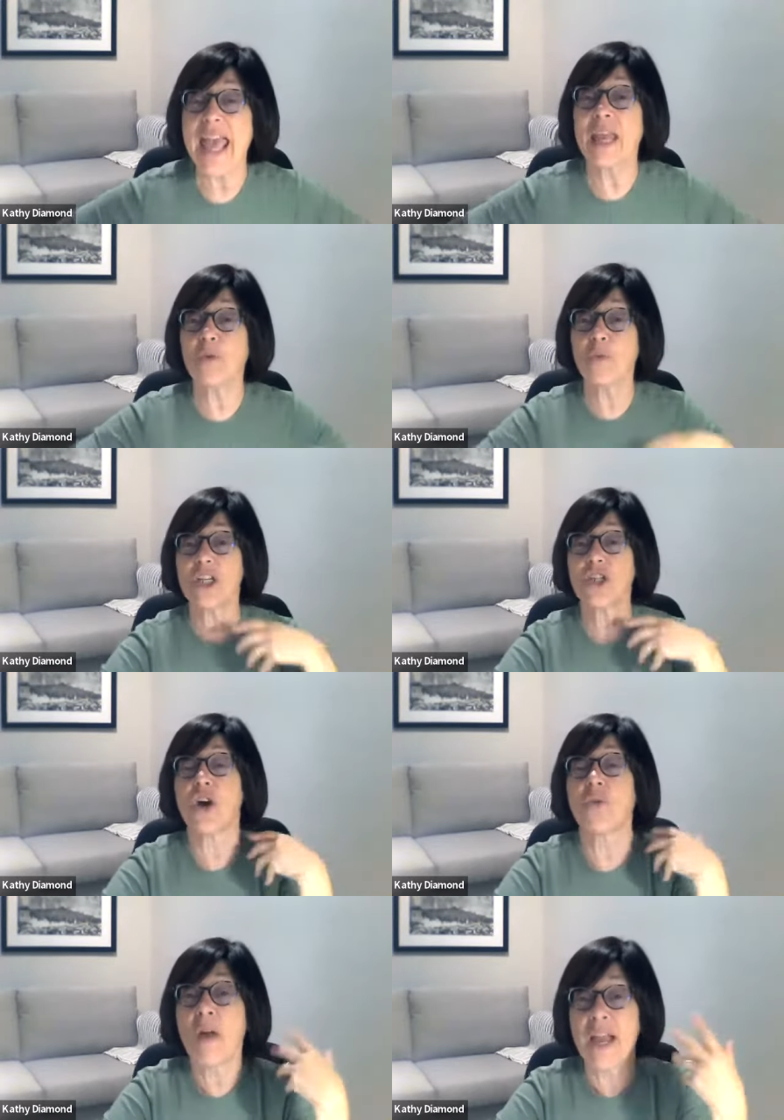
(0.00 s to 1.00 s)
in which
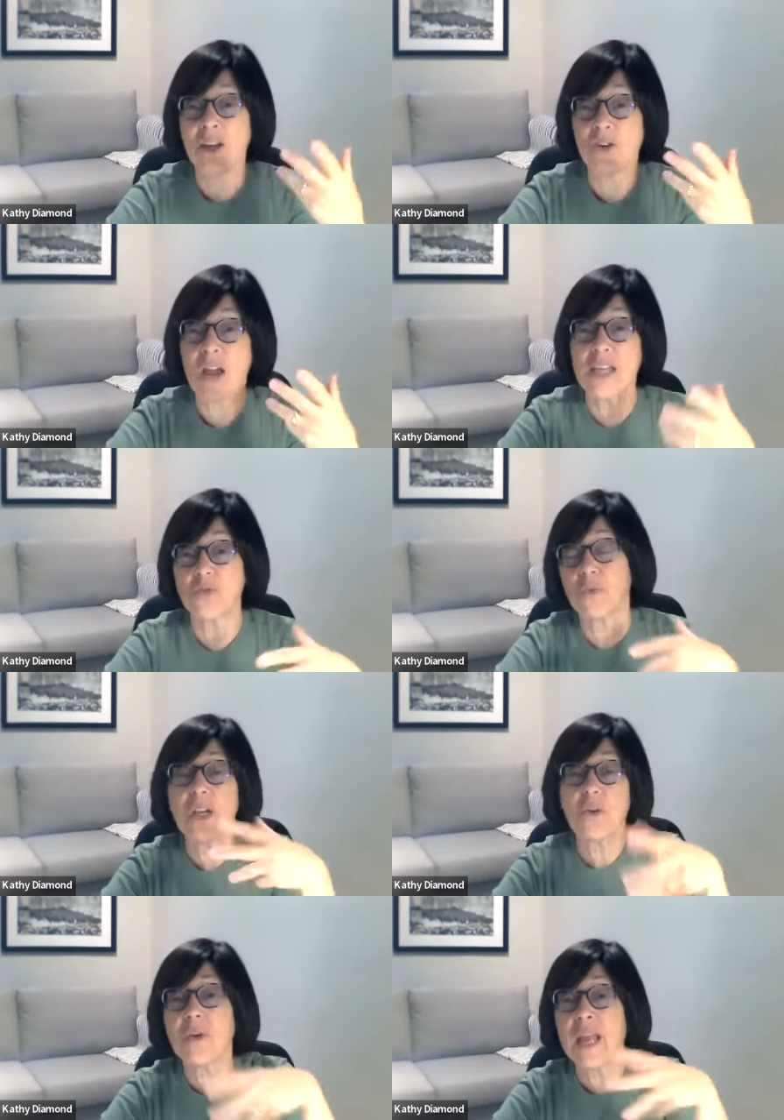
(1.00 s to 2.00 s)
a writer has
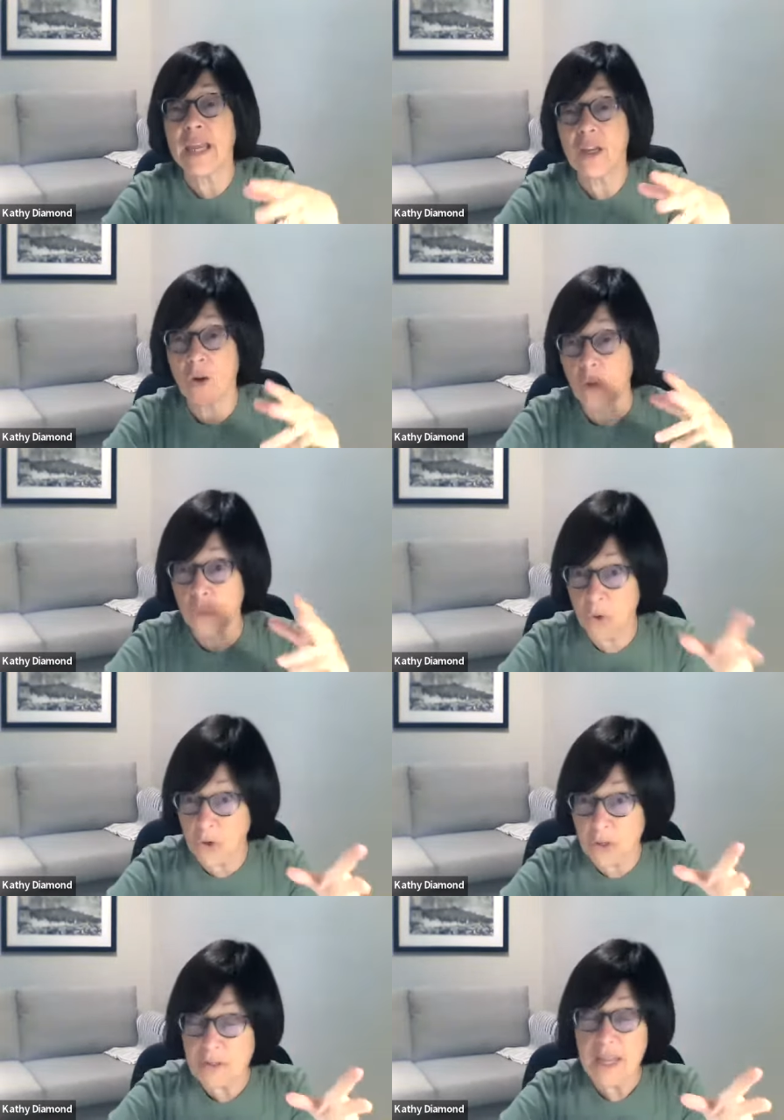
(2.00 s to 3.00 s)
recreated a
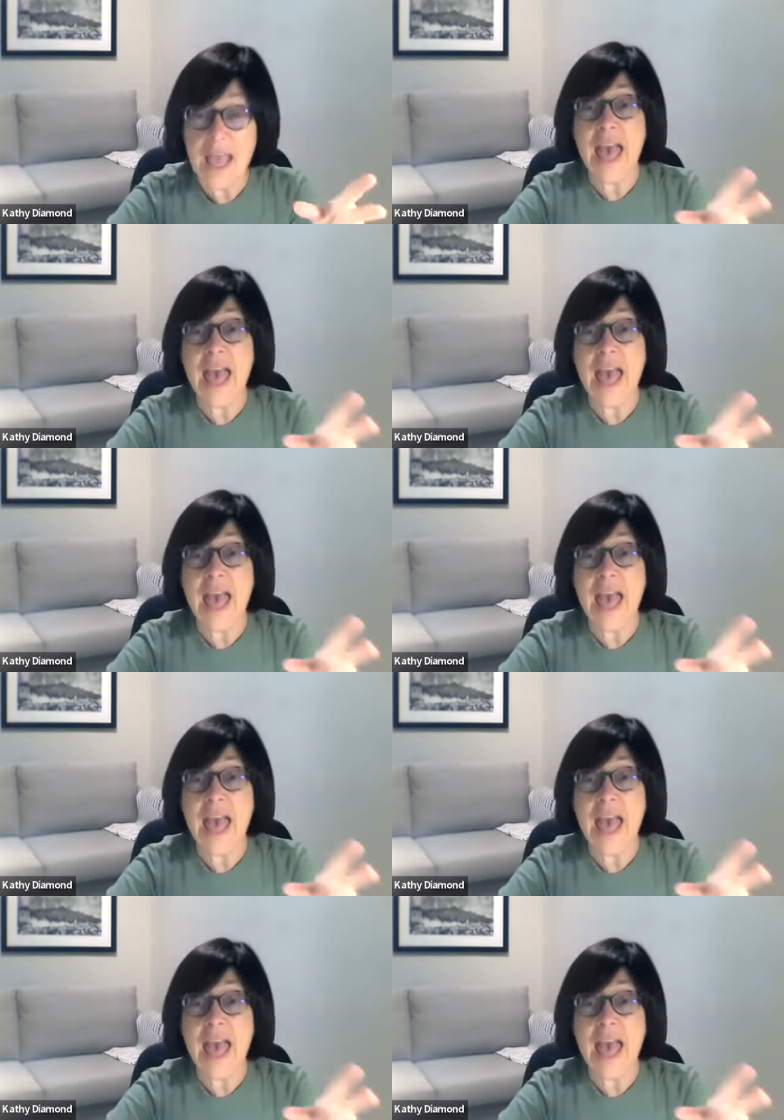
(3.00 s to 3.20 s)
world